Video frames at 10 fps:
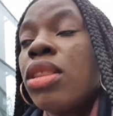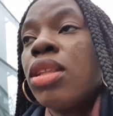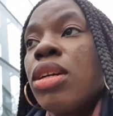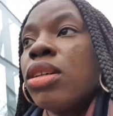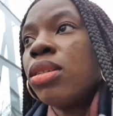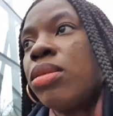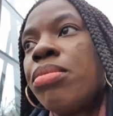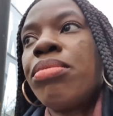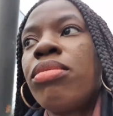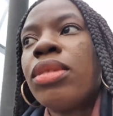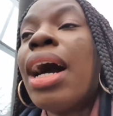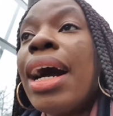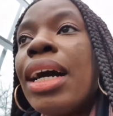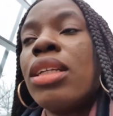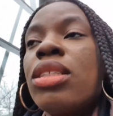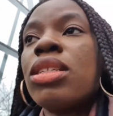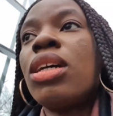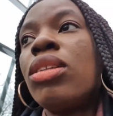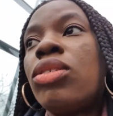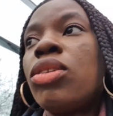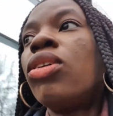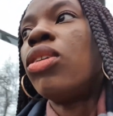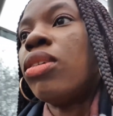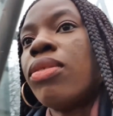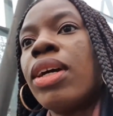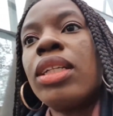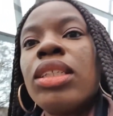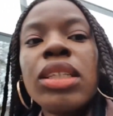the art and all of that.